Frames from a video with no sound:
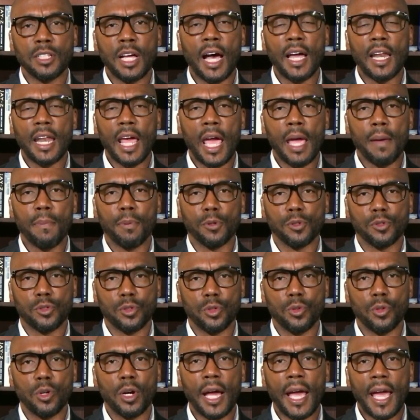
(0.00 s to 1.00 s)
is not
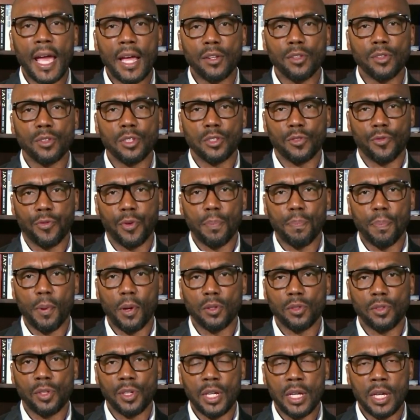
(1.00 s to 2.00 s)
able to handle this
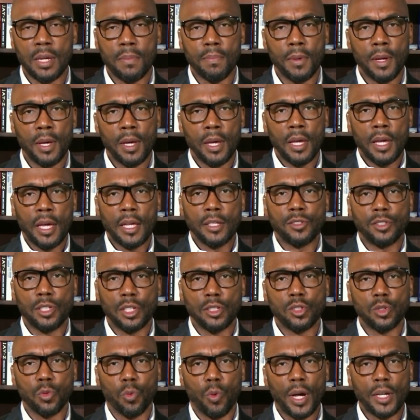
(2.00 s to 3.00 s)
football team in
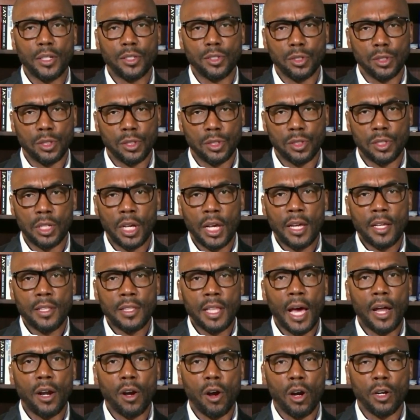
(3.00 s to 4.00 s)
situations
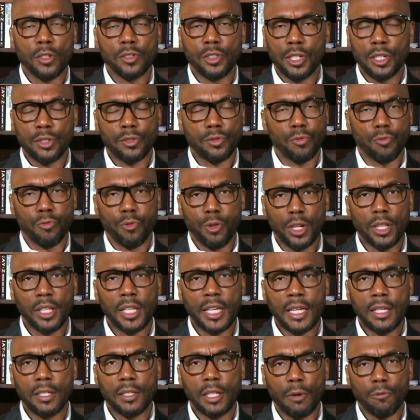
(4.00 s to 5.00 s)
that are just
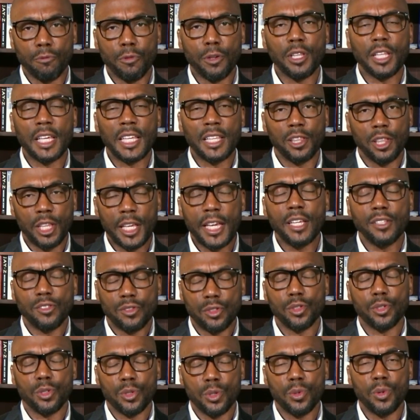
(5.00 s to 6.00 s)
really that really
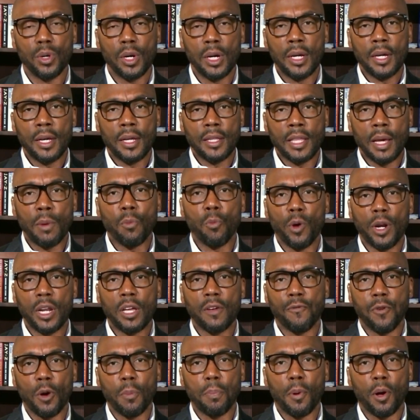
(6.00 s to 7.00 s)
lead to them
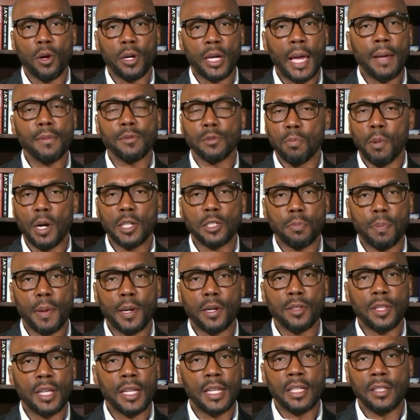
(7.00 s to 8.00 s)
winning football games
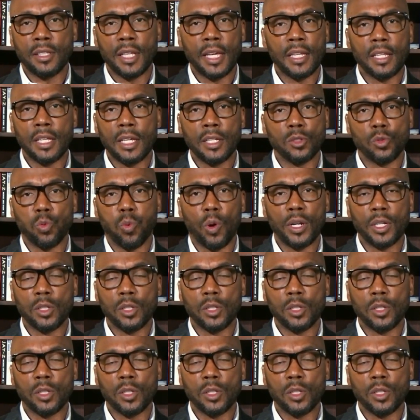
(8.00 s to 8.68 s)
much better than he did in